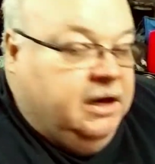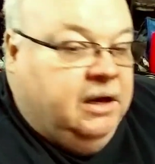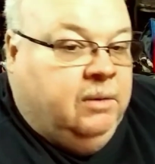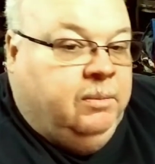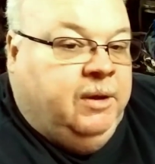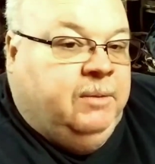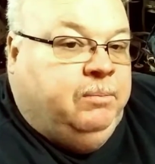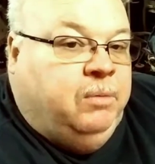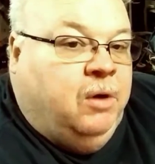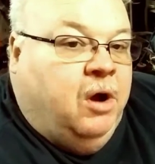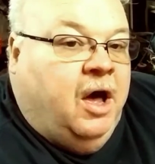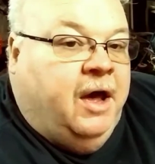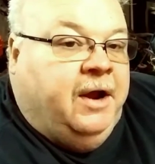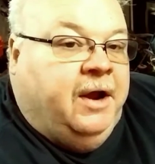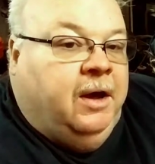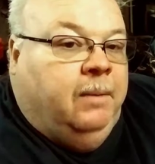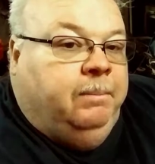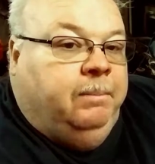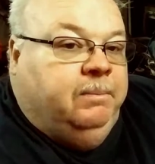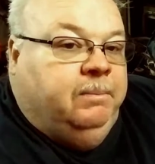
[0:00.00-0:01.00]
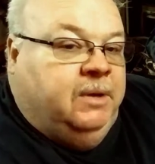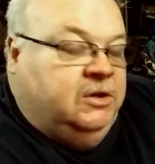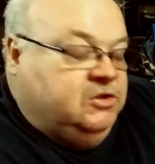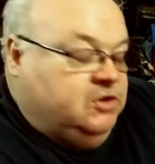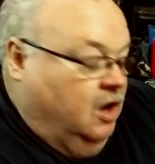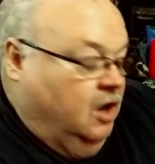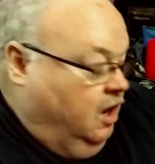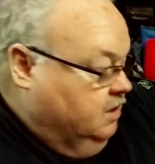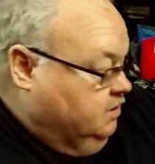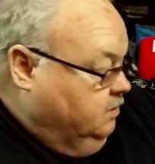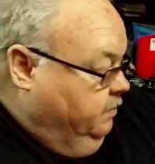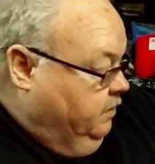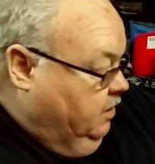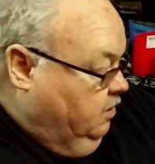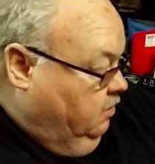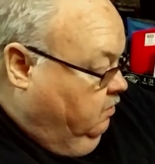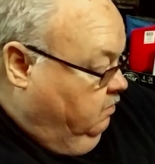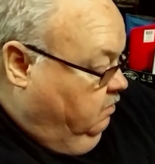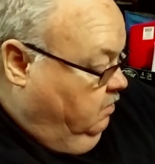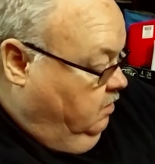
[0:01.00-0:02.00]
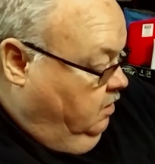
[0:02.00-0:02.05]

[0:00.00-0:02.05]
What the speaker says: to be brought up and talked about.